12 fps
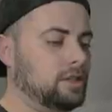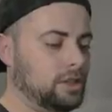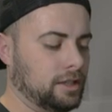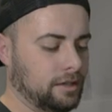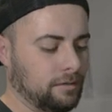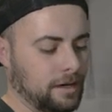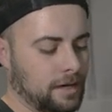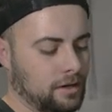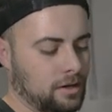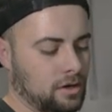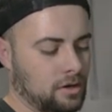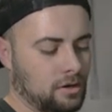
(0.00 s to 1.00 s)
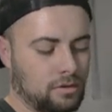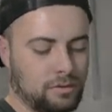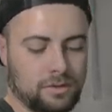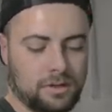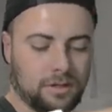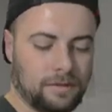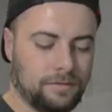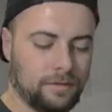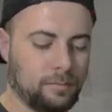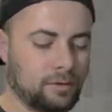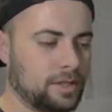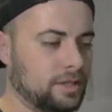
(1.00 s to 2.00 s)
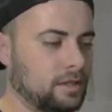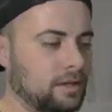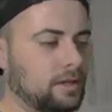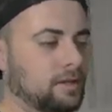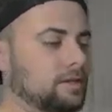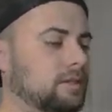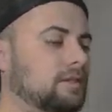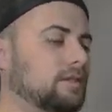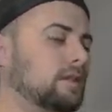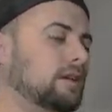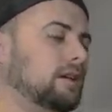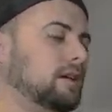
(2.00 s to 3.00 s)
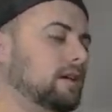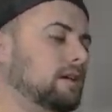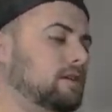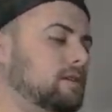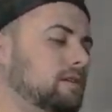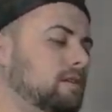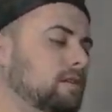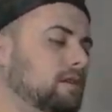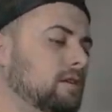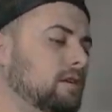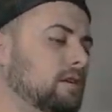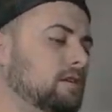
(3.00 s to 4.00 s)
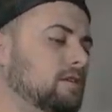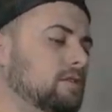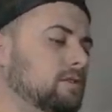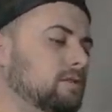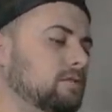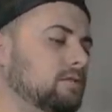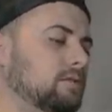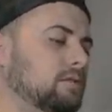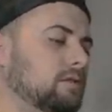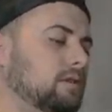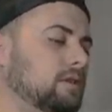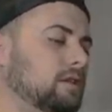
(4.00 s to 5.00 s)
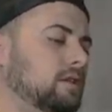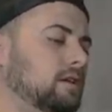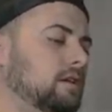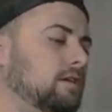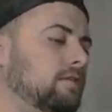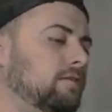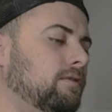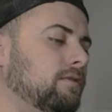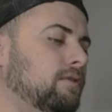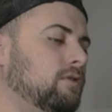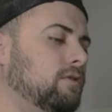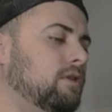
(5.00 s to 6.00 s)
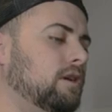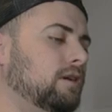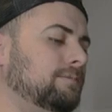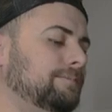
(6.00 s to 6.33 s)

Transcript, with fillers: Chilling Reign code. For the boys and girls, and two, three, four.